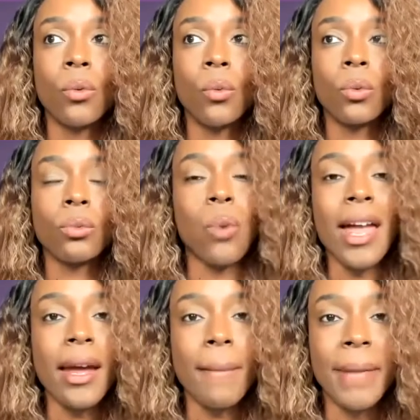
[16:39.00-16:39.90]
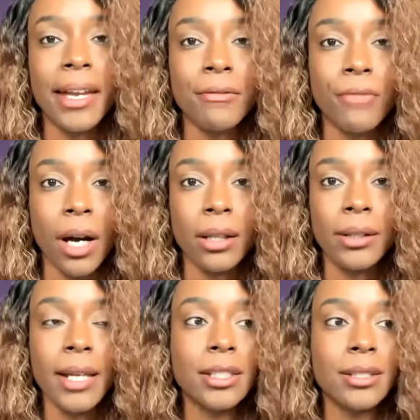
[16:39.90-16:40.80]
why not make it fun?
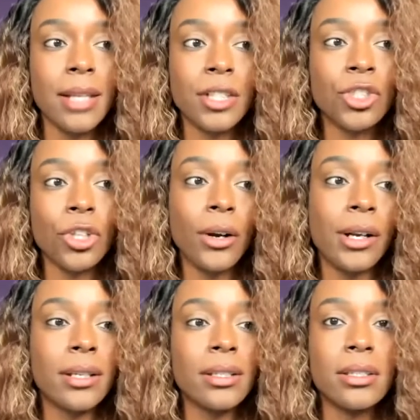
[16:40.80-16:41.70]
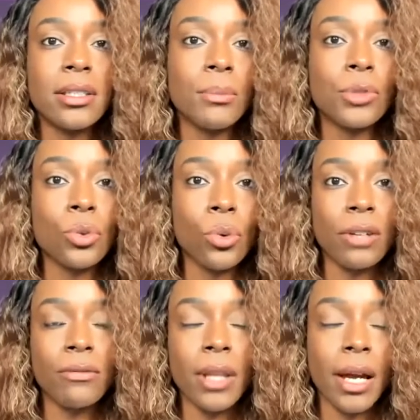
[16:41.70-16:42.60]
Let's turn it into some sort
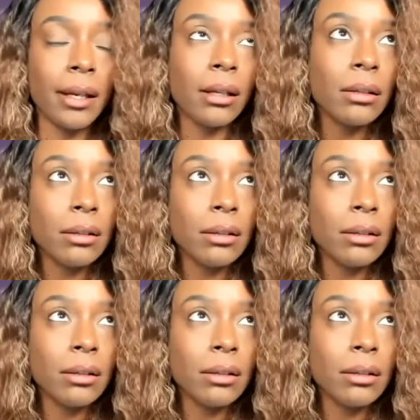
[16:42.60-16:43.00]
of like